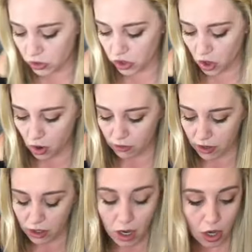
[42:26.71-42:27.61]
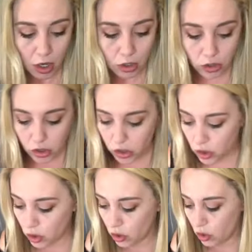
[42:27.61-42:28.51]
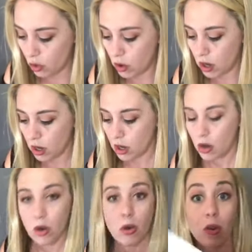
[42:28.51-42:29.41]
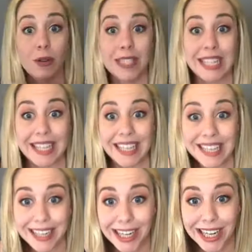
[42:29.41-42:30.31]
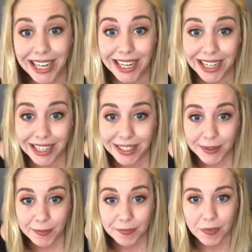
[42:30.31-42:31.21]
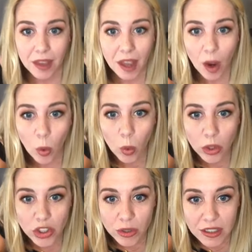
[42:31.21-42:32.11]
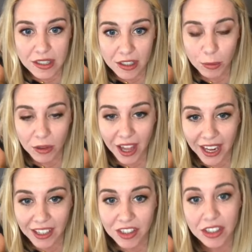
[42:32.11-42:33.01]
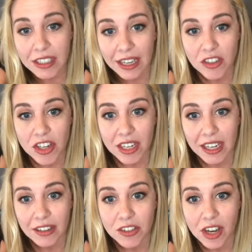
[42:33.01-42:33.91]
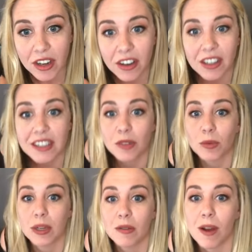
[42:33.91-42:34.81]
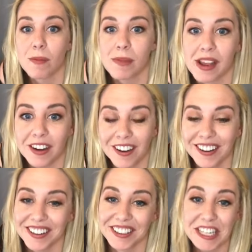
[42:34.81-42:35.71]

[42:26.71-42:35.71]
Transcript: switching over to who's here? Would you consider playing Genshin if Shenhe gets a rerun banner?